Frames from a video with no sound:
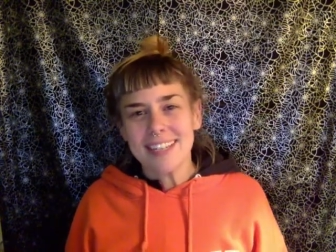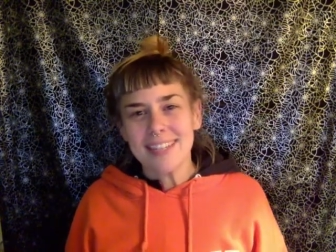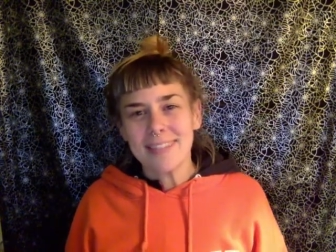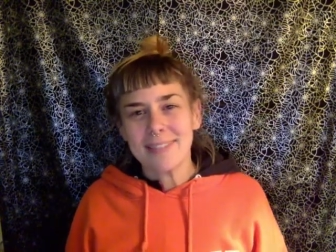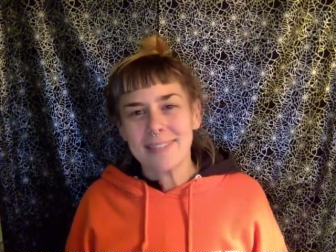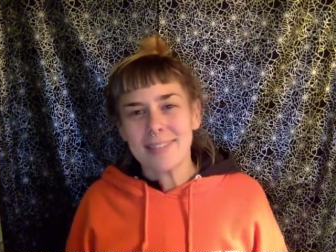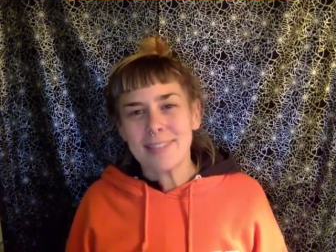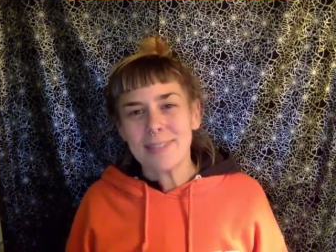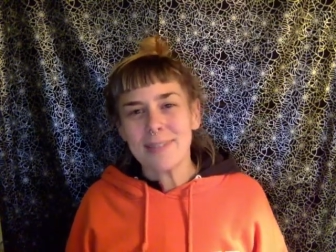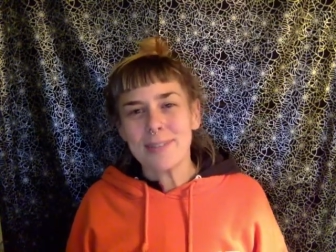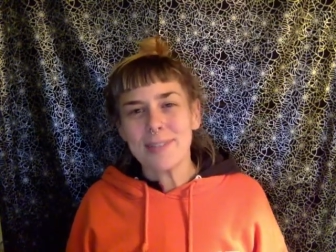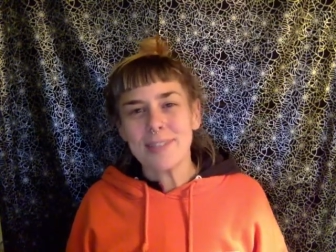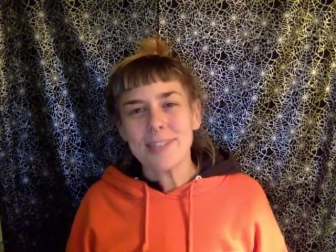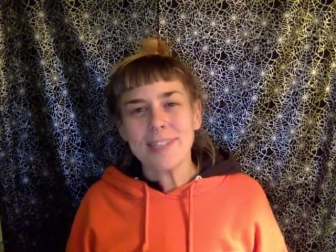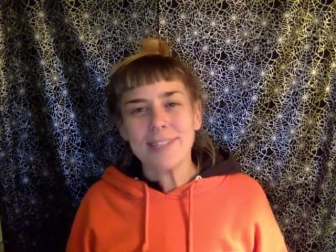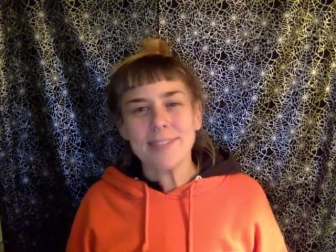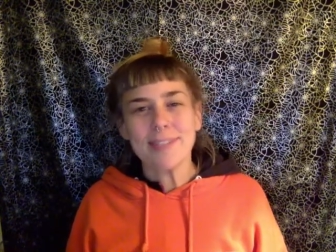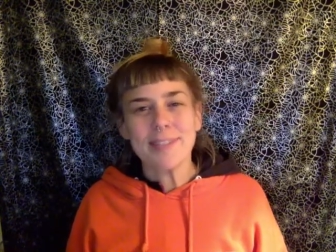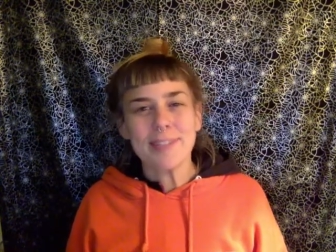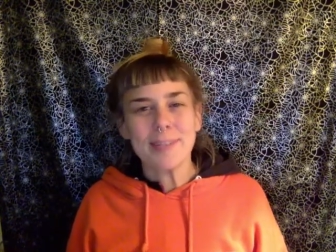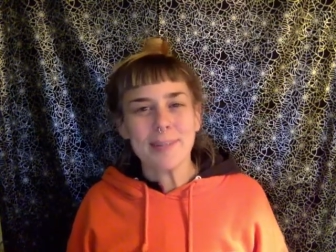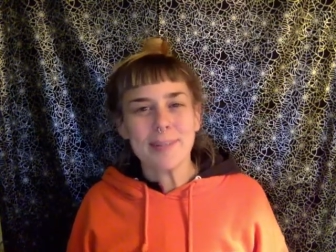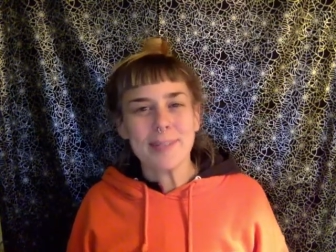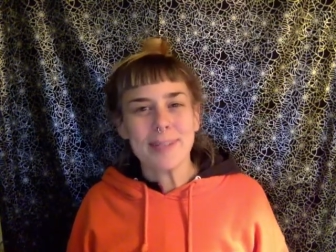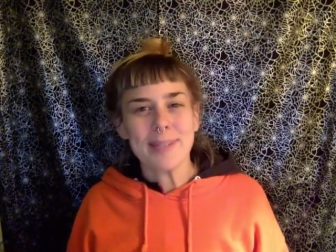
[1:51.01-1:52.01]
When you
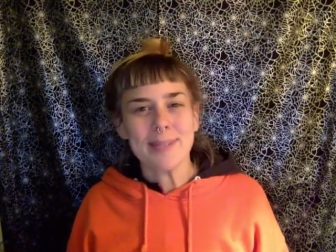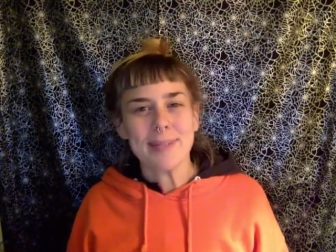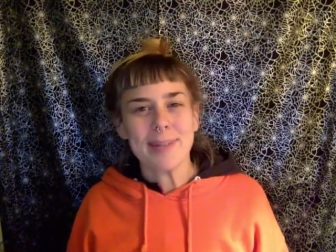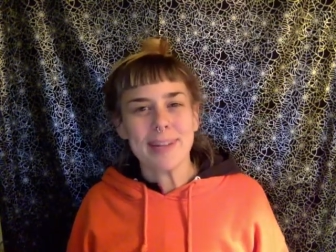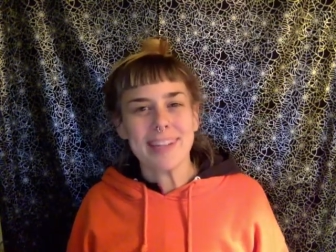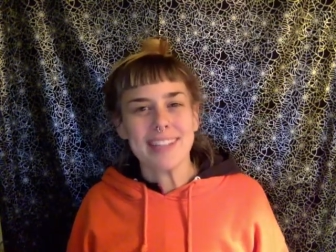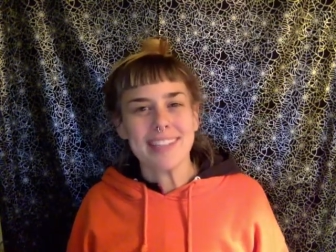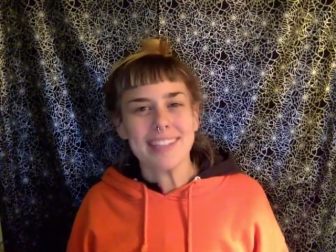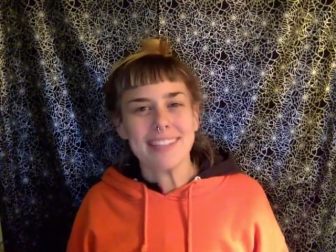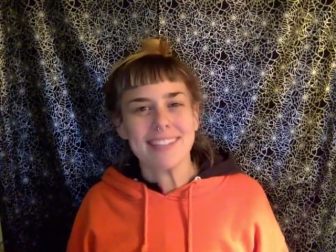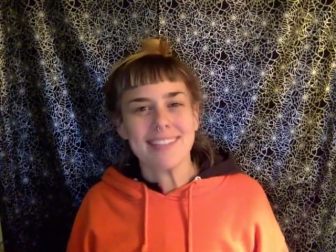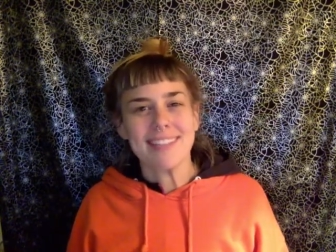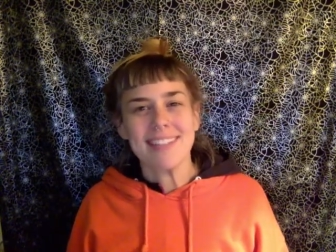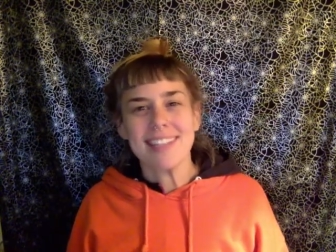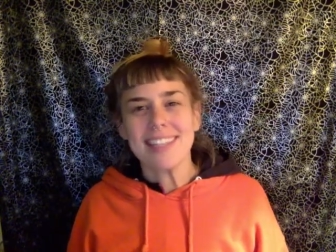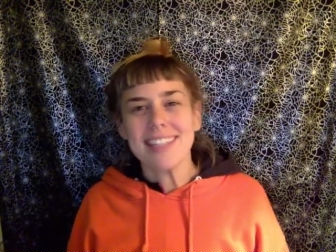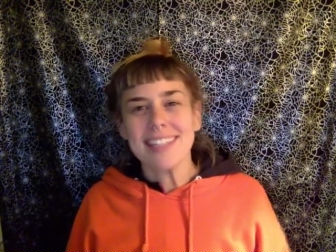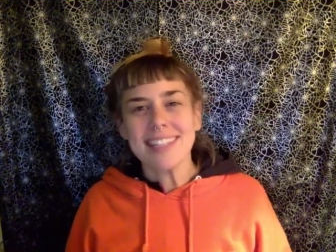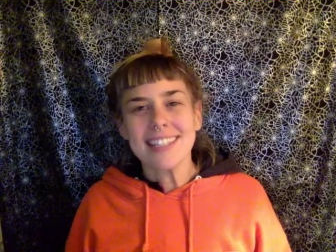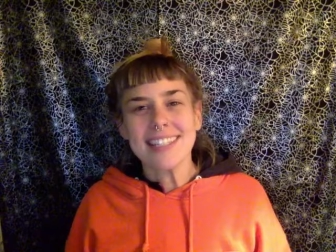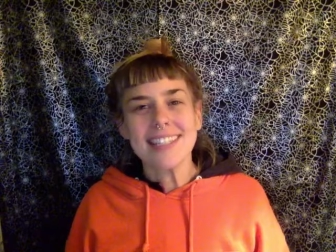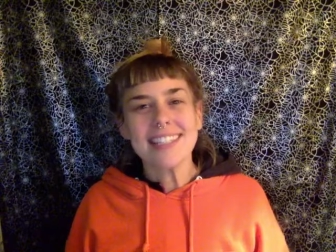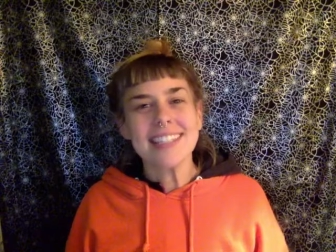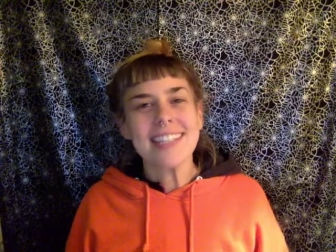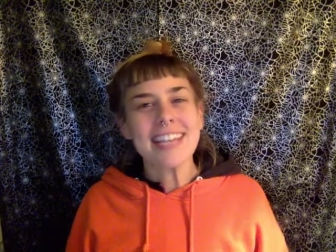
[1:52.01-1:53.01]
shift your perspective, the
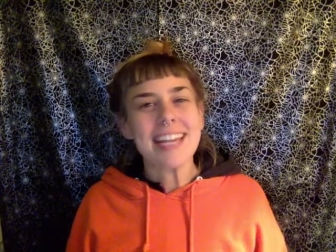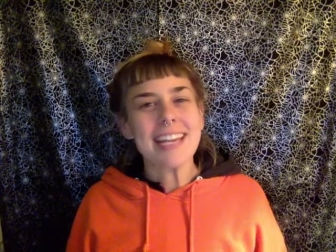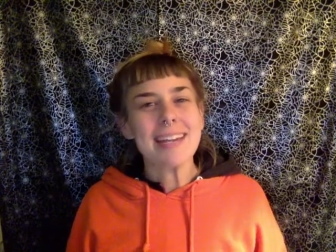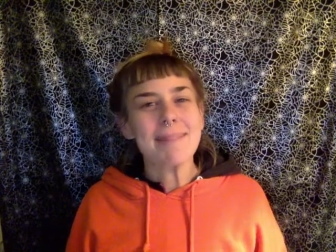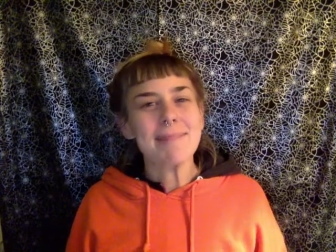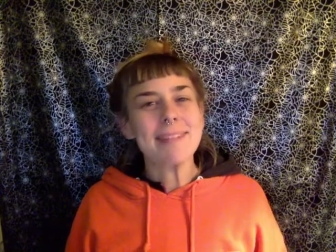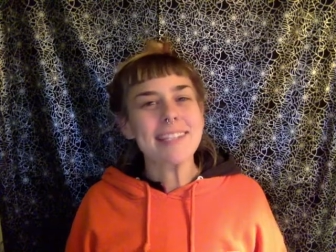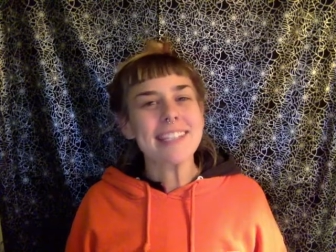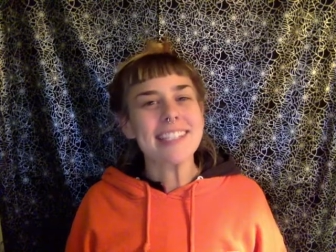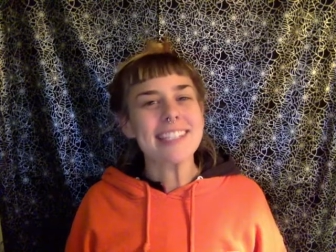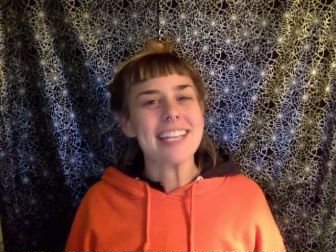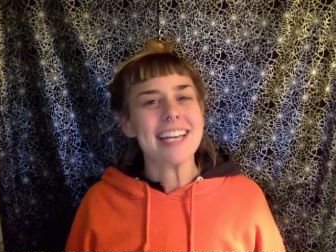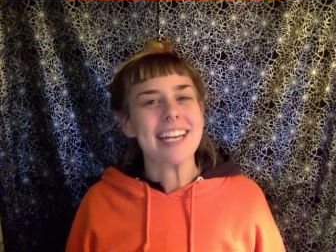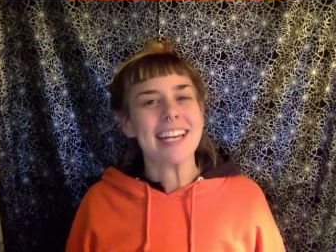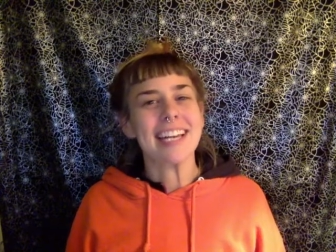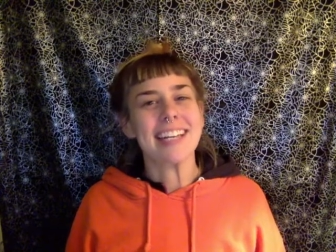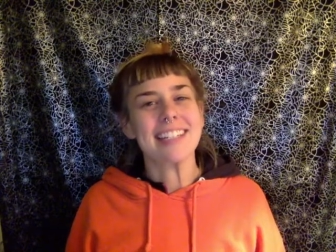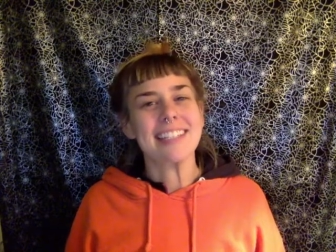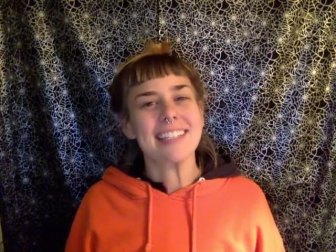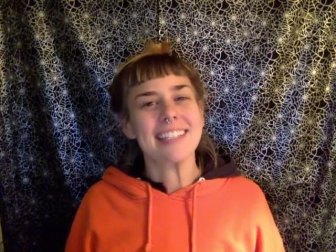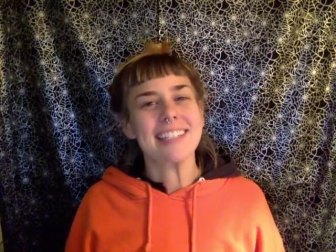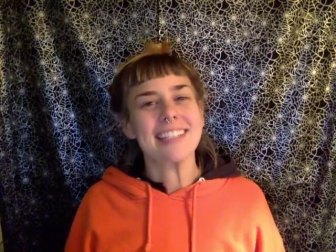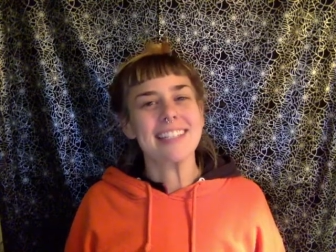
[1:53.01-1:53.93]
same exact